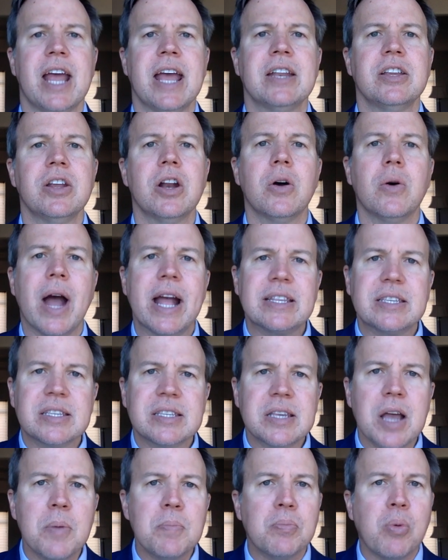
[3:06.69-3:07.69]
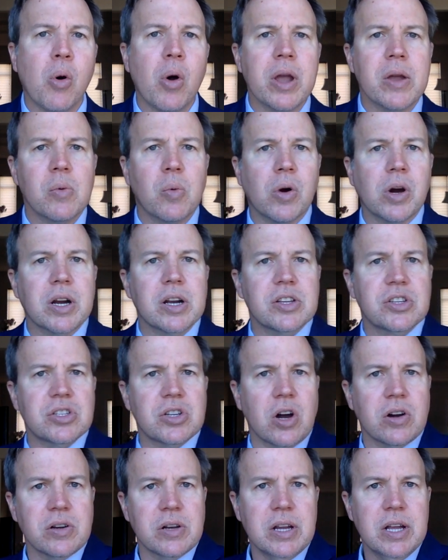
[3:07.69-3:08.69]
And, you know, at some point, we're going to
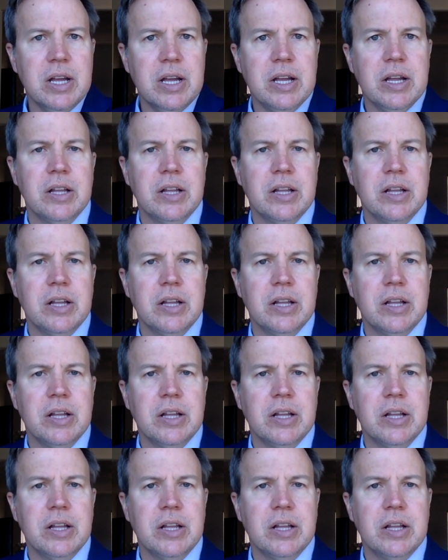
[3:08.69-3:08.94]
start